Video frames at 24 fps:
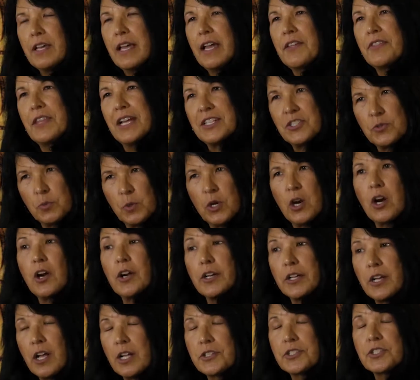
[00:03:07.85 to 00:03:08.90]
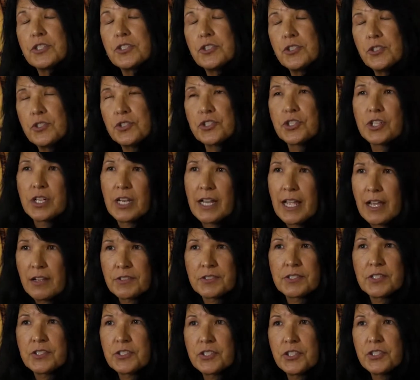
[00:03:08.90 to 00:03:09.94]
And that's what our Constitution
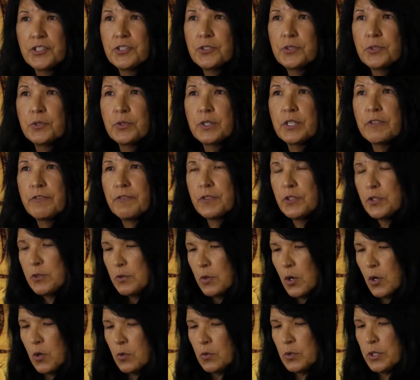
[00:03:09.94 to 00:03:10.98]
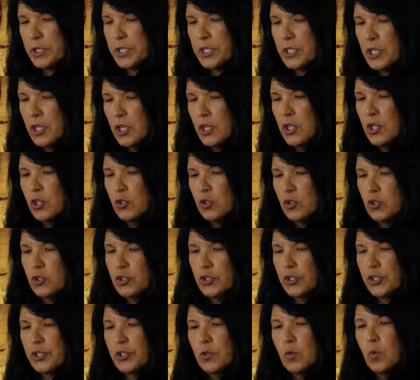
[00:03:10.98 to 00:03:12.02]
allows us to do. If you only
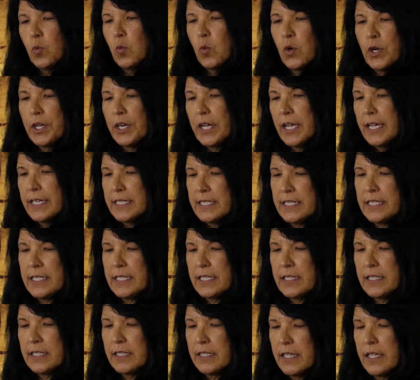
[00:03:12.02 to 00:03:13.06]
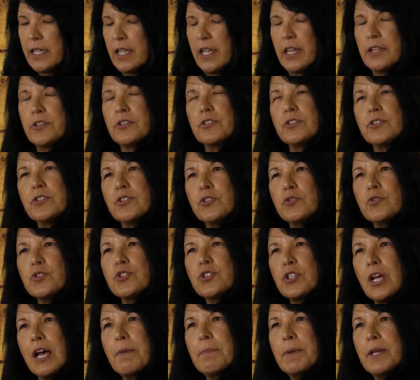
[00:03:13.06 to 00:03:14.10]
look at one idea and you
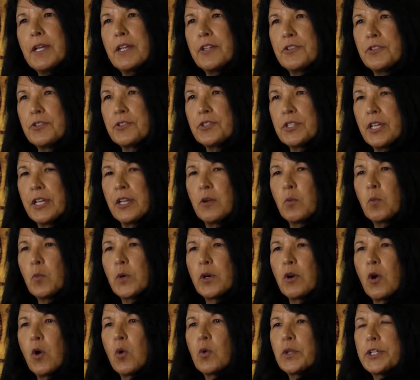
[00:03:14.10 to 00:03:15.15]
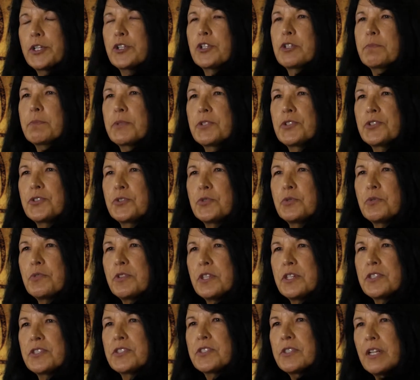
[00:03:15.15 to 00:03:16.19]
stop it and you say, we're only going to pursue
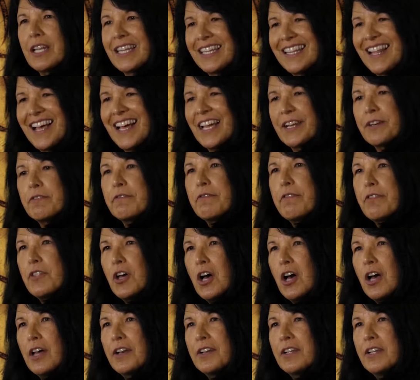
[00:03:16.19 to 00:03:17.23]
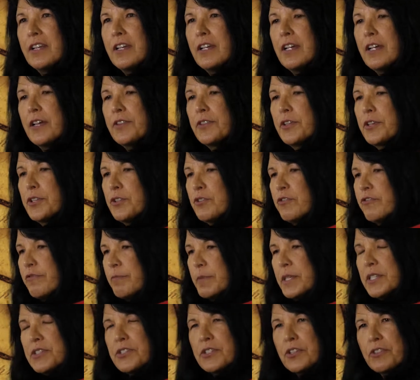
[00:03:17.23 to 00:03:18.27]
this line of thought, then you've
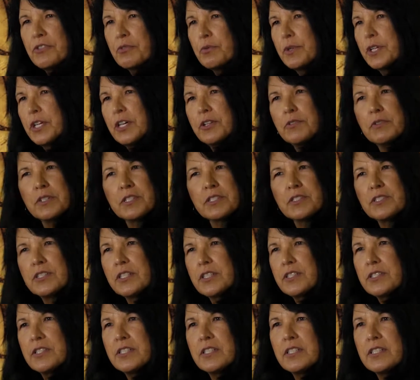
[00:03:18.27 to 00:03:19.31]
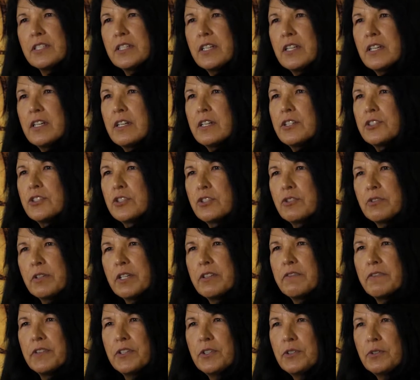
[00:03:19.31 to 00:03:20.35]
missed a 360-degree
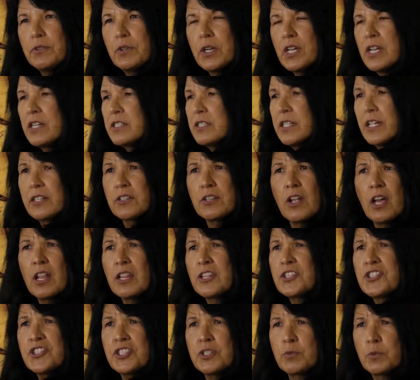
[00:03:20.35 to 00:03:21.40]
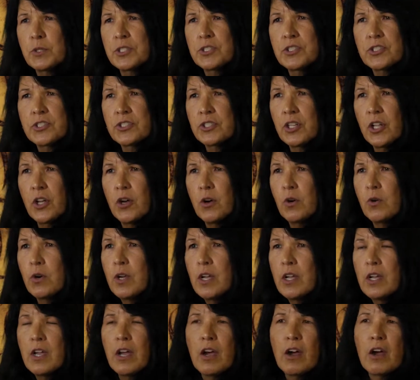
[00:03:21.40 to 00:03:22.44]
view. Technology would slow.
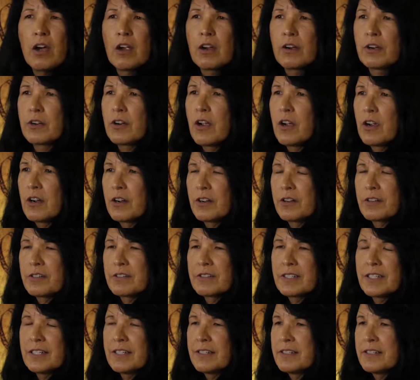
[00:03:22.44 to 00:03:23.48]
Our